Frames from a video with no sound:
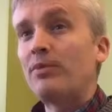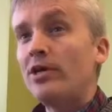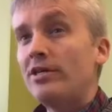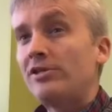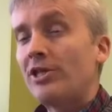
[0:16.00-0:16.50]

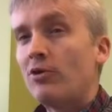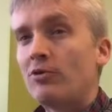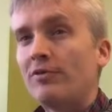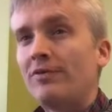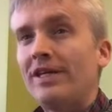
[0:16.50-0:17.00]

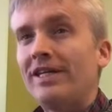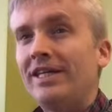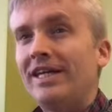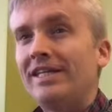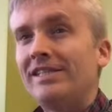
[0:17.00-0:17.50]

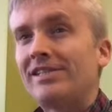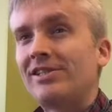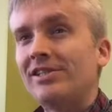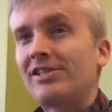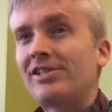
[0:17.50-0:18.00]
biogeography is
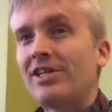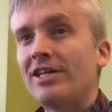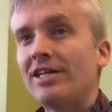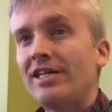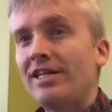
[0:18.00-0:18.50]
the
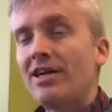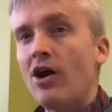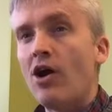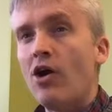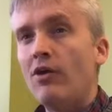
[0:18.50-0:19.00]
study
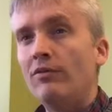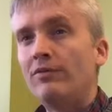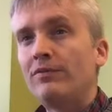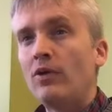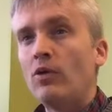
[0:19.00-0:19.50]

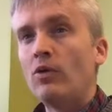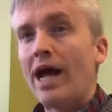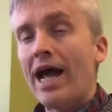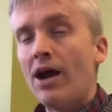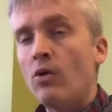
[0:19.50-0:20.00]
of
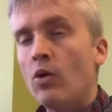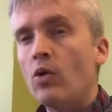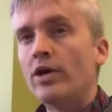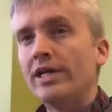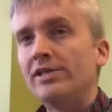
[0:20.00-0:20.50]
how
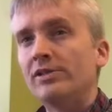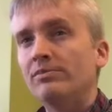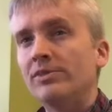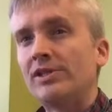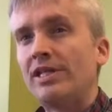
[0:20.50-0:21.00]

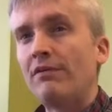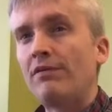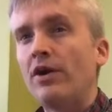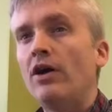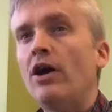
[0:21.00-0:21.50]
organisms
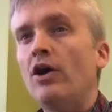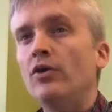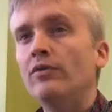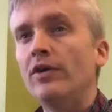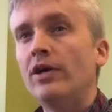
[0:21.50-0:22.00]
differ
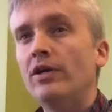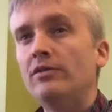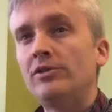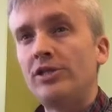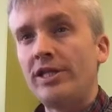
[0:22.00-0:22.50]
over
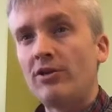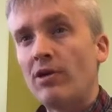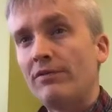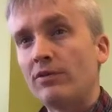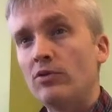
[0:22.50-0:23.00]

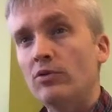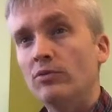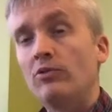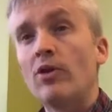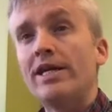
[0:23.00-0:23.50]
geographical
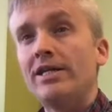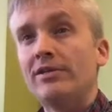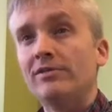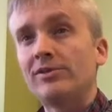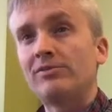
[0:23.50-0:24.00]

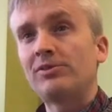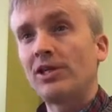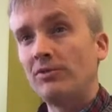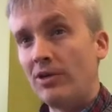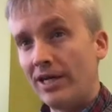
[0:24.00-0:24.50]
gradients,
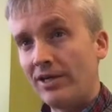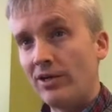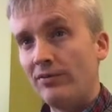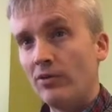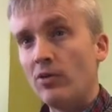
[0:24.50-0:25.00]
so like
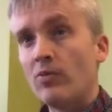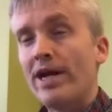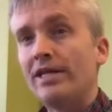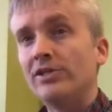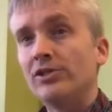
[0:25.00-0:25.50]
over a
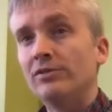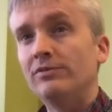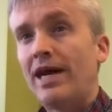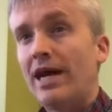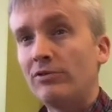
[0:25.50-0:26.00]
range
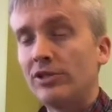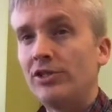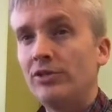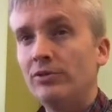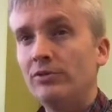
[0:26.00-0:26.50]
of
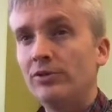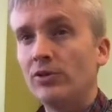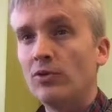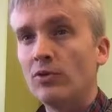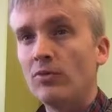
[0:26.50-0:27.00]
altitudes
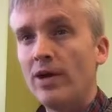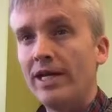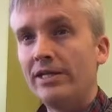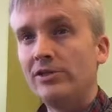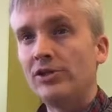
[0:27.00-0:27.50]
or a
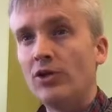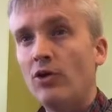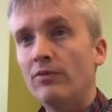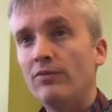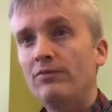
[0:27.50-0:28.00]
range
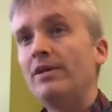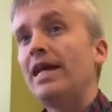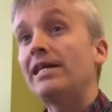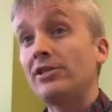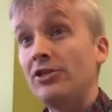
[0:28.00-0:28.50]
of
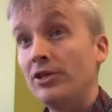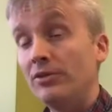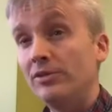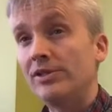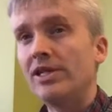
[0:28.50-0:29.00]

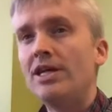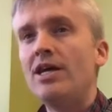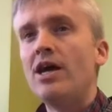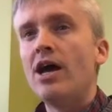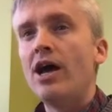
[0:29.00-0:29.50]
latitudes,
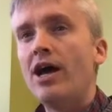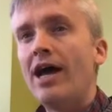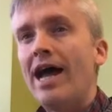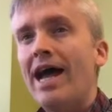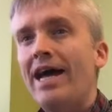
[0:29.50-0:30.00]

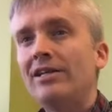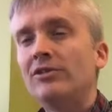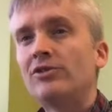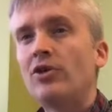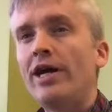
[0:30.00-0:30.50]

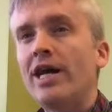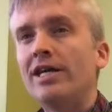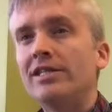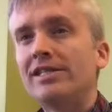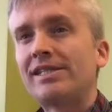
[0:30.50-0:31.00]
and trying to
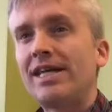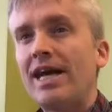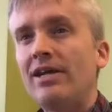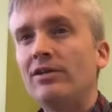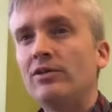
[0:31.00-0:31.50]

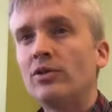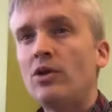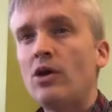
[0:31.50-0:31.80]
understand